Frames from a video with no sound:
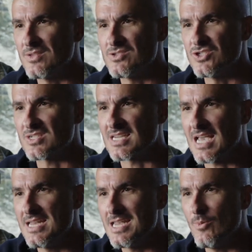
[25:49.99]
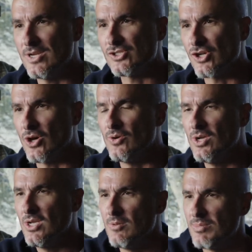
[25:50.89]
It isn't just a Kanye West show,
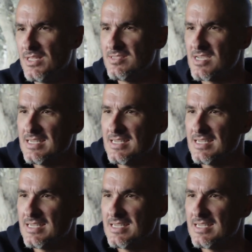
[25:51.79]
but there's the